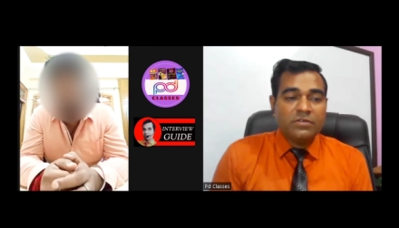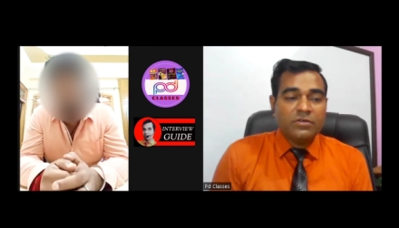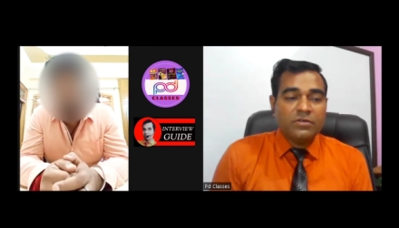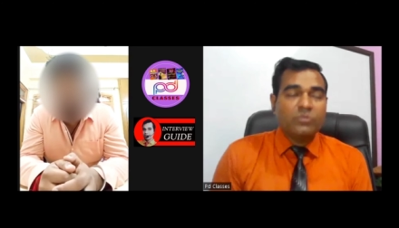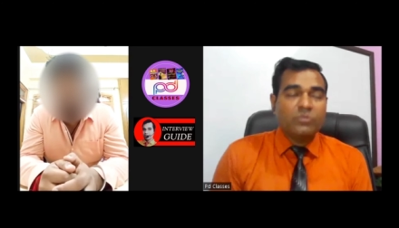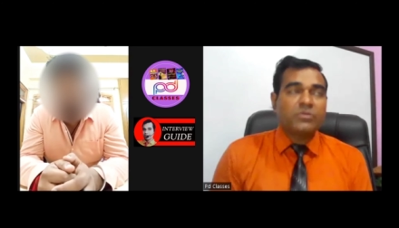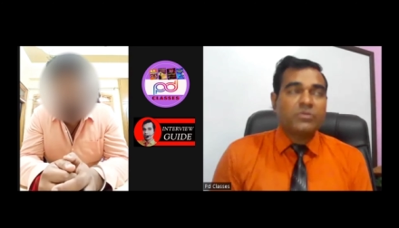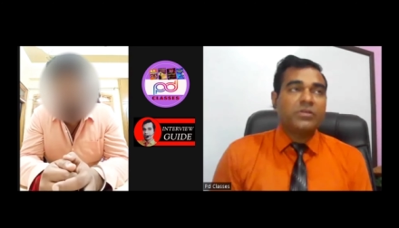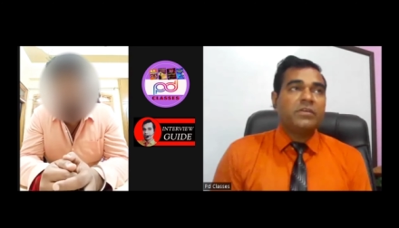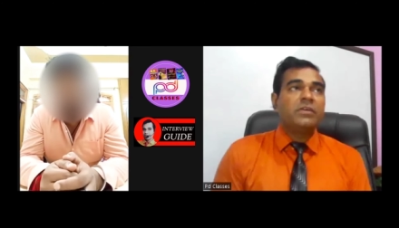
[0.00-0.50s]

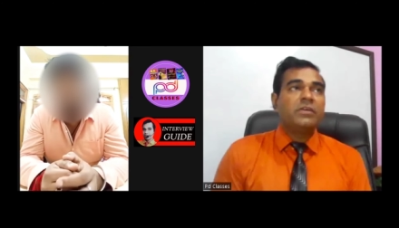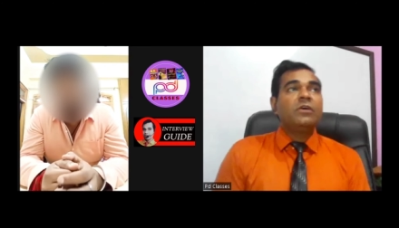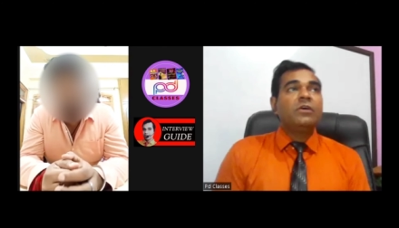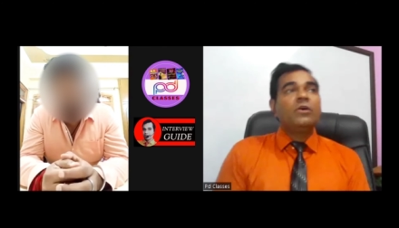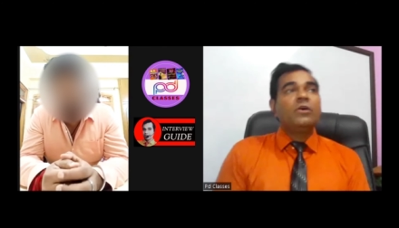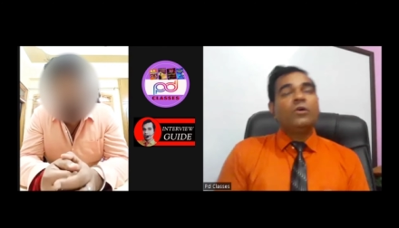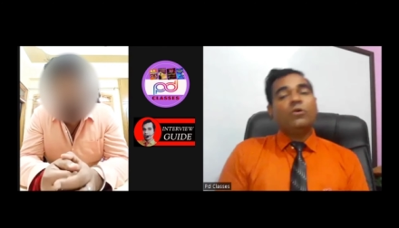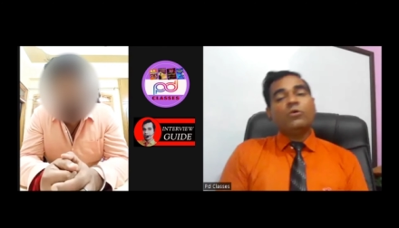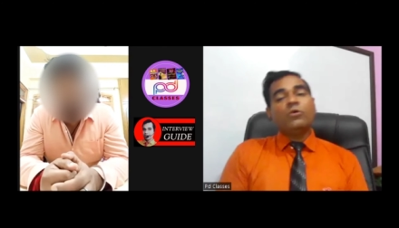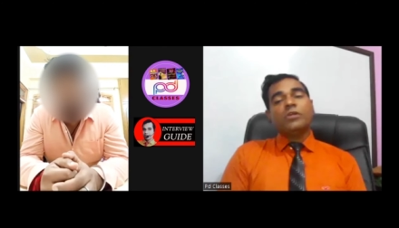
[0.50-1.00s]
Okay.
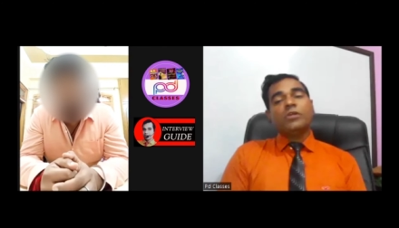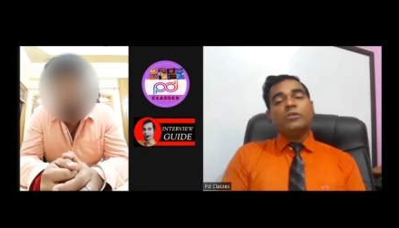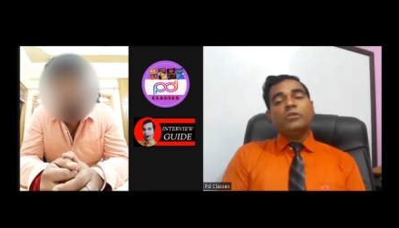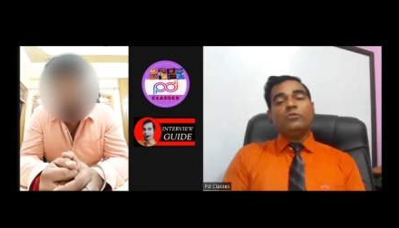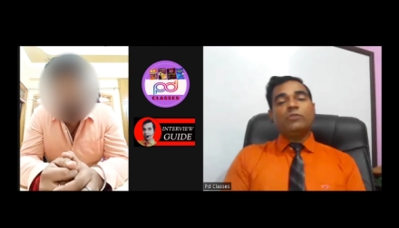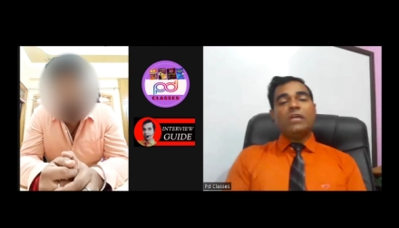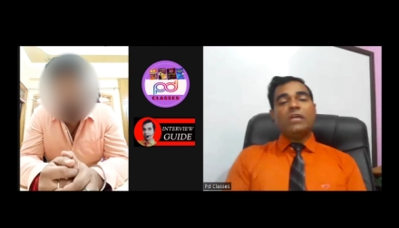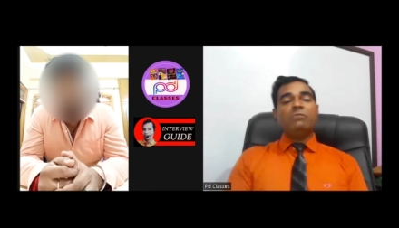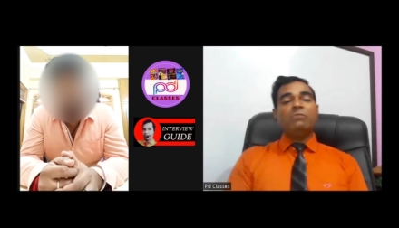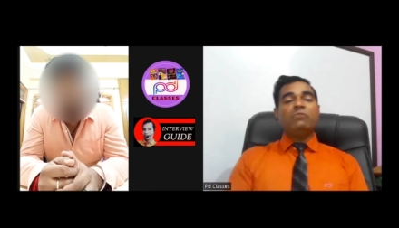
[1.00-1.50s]
Okay, you
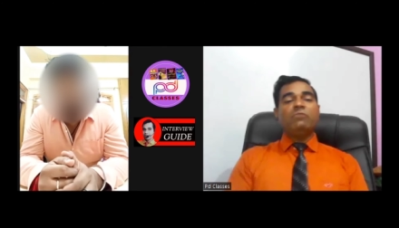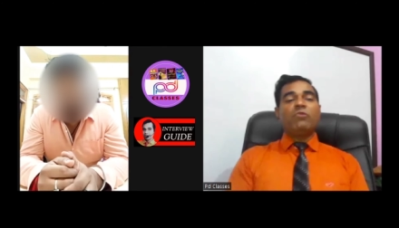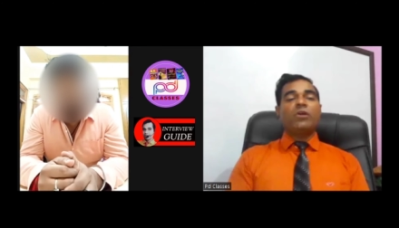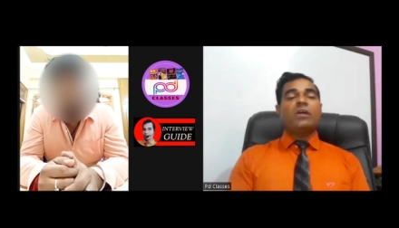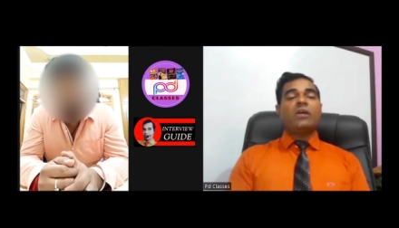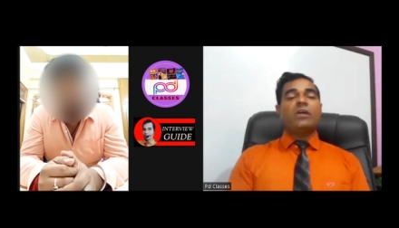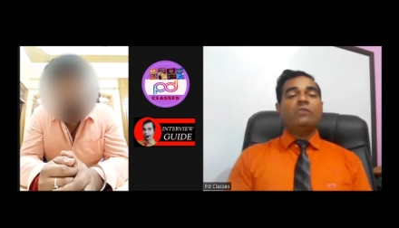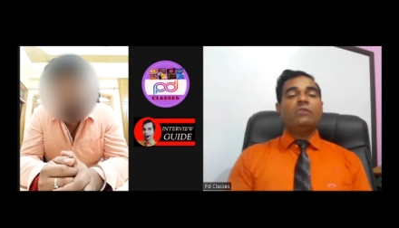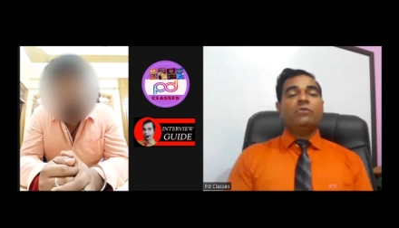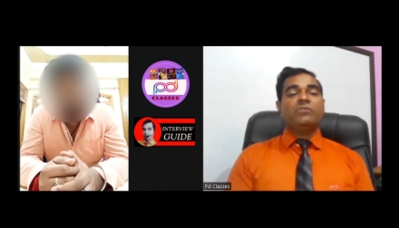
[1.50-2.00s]
tell me, what
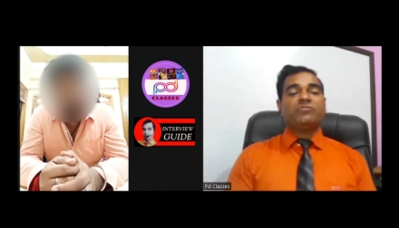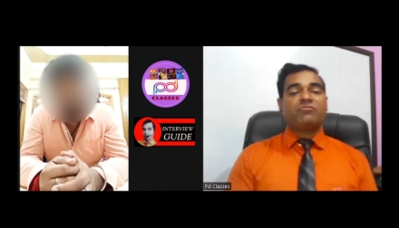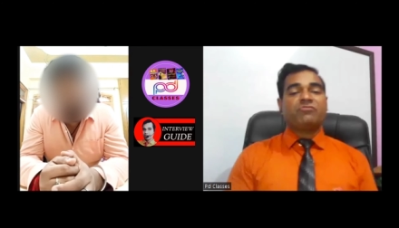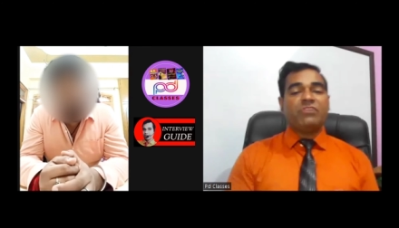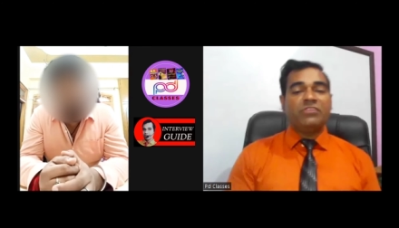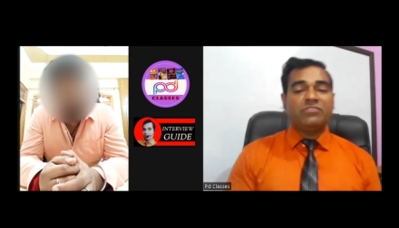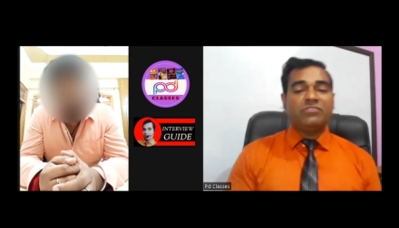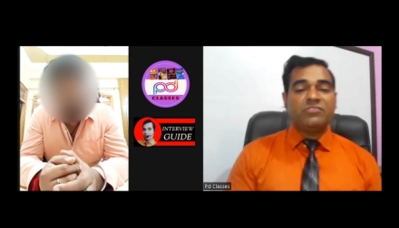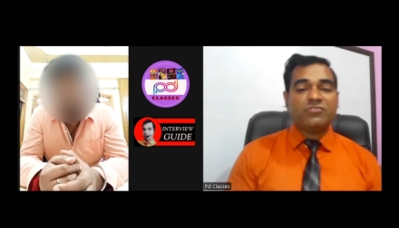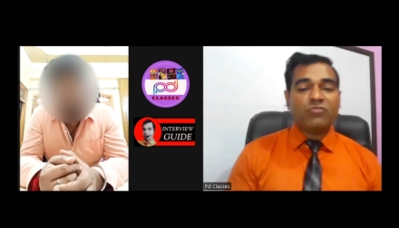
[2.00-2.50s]
are your
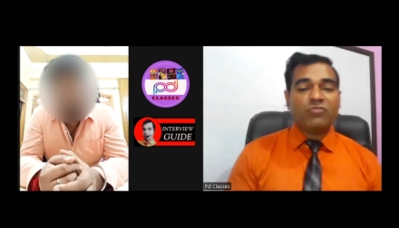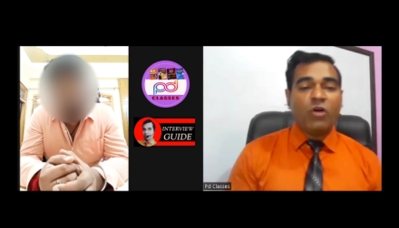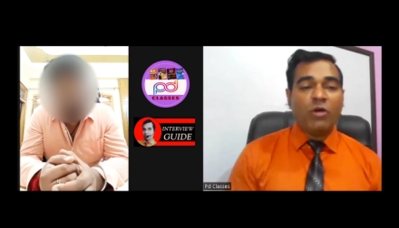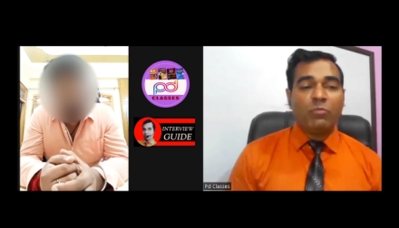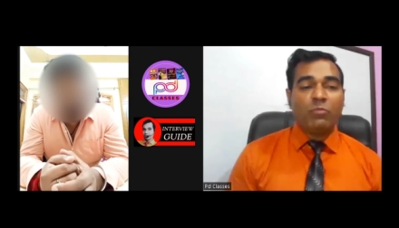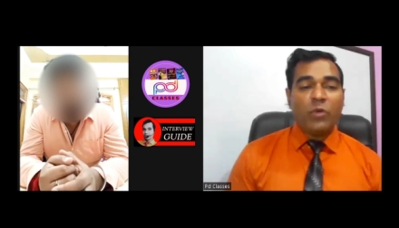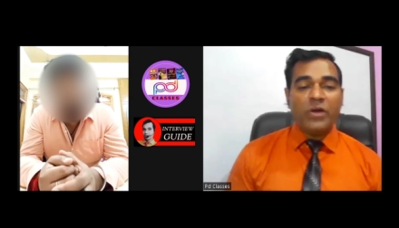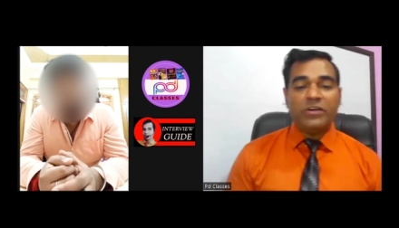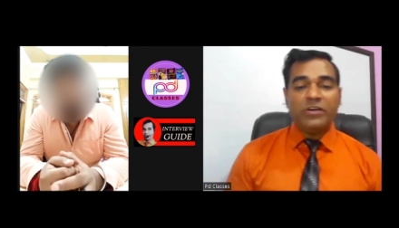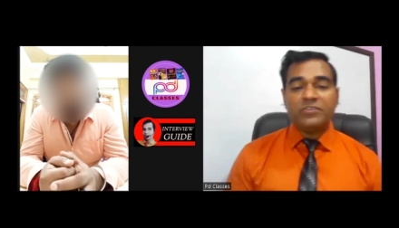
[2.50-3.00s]
strengths, strong
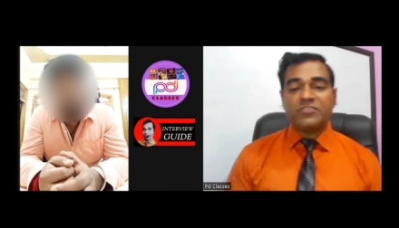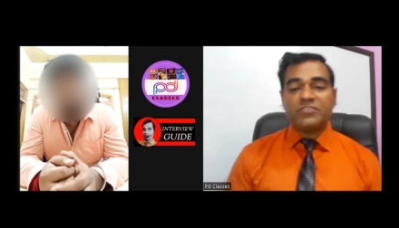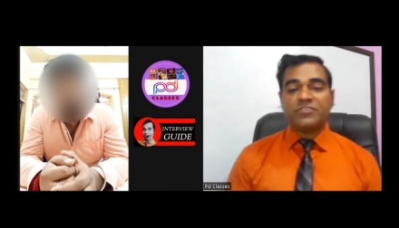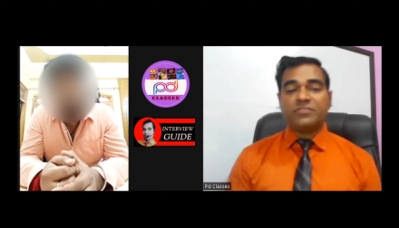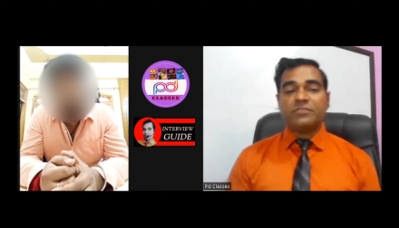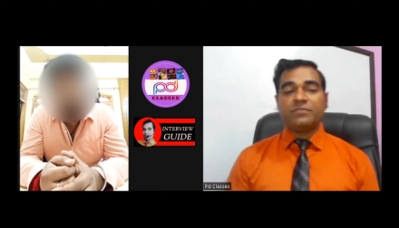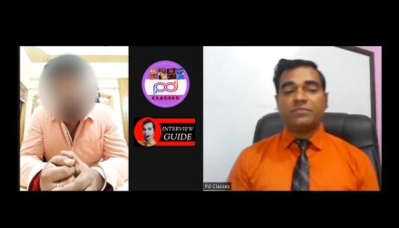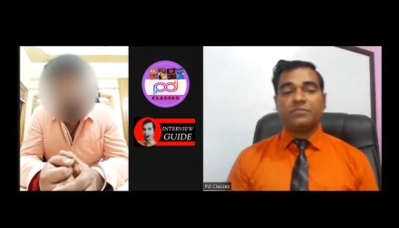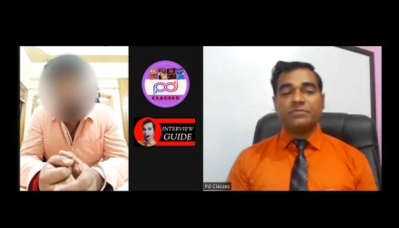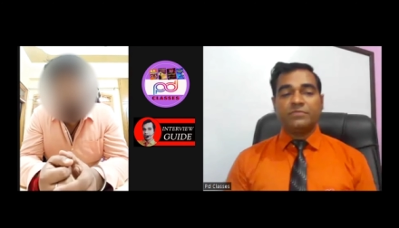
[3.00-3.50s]

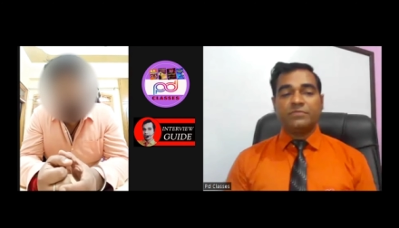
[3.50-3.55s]
points?